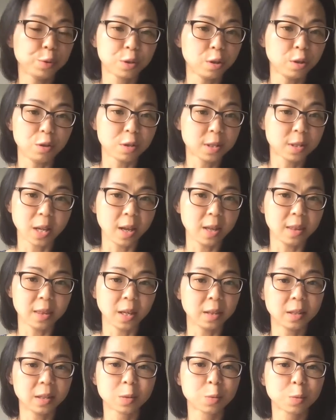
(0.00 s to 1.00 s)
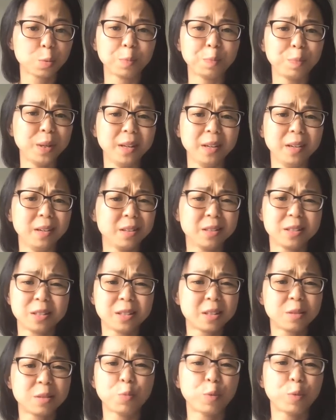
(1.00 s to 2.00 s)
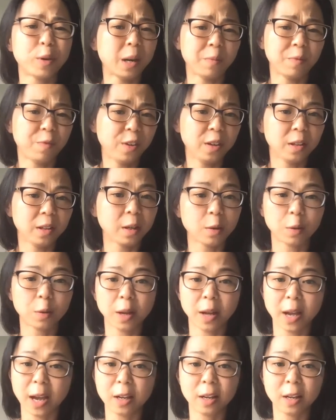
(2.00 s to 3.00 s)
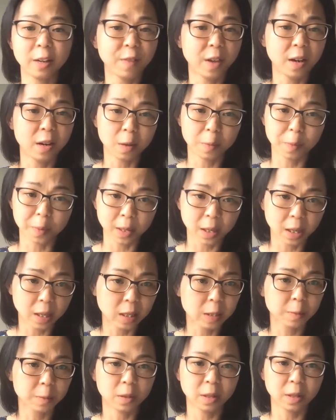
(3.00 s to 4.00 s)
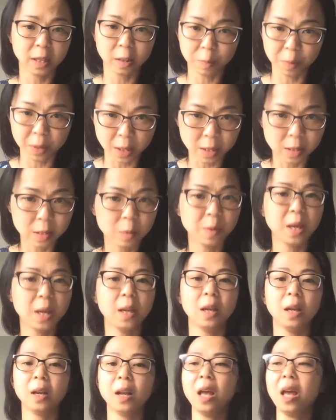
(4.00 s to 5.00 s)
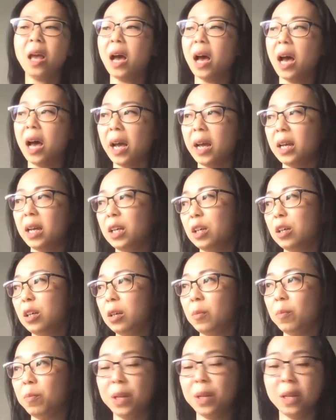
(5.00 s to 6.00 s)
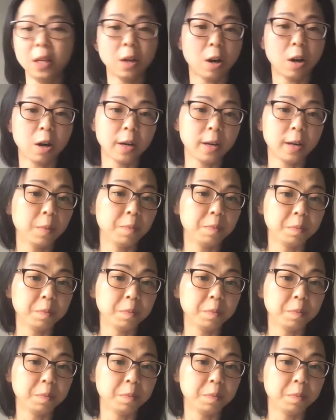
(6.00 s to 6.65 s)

who's to say that this would be what I'm feeling? I could have ended up in the hospital. I could be intubated. I could be on